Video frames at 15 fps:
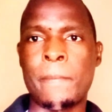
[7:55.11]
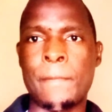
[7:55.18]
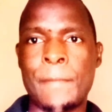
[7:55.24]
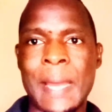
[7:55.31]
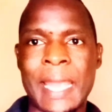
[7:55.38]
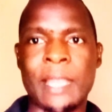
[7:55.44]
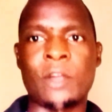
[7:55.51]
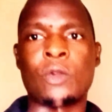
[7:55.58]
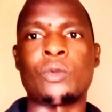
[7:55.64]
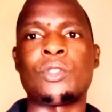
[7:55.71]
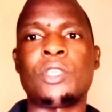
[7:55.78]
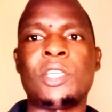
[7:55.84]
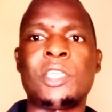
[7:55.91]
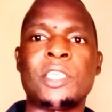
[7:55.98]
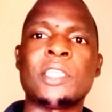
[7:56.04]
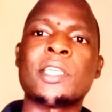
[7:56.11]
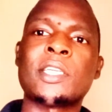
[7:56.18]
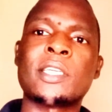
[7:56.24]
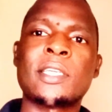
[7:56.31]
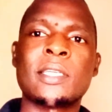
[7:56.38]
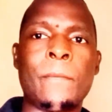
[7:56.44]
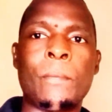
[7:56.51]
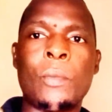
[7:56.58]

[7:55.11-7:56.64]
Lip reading: microcytic.